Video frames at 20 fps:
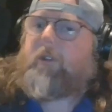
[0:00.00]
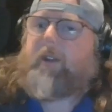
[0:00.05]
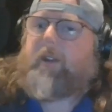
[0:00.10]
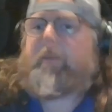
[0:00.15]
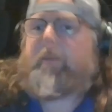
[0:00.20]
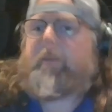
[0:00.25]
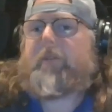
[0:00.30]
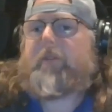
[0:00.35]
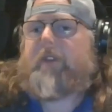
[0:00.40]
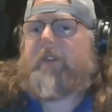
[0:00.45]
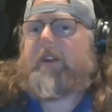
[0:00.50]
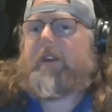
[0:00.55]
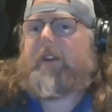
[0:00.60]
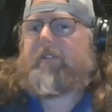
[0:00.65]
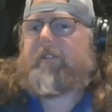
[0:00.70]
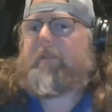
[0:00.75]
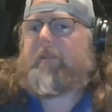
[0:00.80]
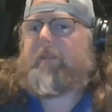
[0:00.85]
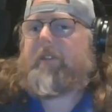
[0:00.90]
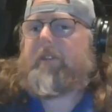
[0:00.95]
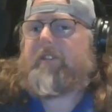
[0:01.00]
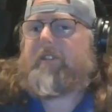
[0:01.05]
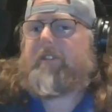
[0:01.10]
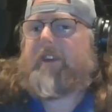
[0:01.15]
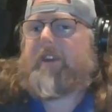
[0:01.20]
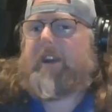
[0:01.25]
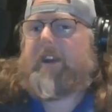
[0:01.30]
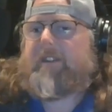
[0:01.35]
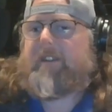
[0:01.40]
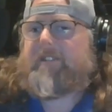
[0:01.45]
on some of these
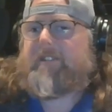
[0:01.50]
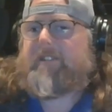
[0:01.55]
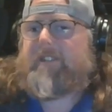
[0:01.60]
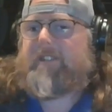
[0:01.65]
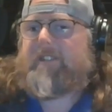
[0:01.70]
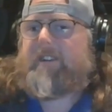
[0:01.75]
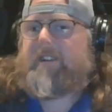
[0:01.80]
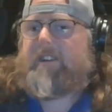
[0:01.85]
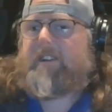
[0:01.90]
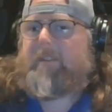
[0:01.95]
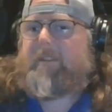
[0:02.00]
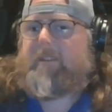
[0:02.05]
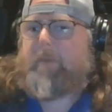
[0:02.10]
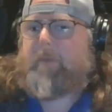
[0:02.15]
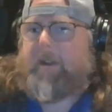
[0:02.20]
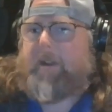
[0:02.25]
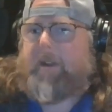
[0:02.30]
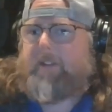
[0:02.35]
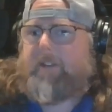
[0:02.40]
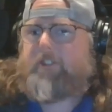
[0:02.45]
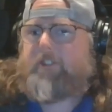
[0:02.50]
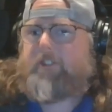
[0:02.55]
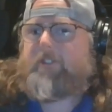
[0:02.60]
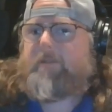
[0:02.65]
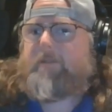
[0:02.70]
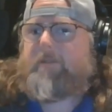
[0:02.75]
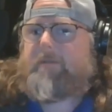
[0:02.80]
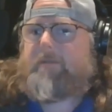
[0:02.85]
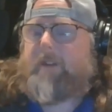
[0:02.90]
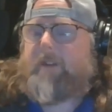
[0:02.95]
guys. Branch,
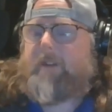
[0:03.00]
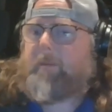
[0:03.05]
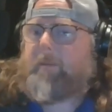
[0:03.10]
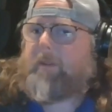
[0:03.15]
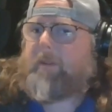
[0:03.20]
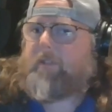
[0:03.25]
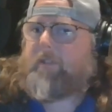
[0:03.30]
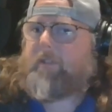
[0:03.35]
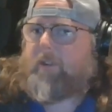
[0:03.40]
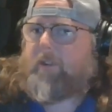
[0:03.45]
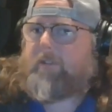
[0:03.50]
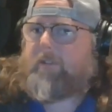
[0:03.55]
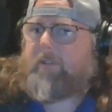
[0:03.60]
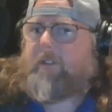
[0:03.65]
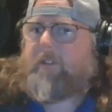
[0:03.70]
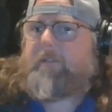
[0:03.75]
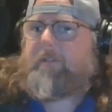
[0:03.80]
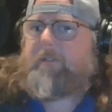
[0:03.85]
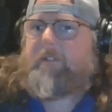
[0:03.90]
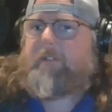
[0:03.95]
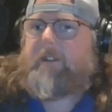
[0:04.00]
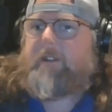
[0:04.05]
I believe Joseph.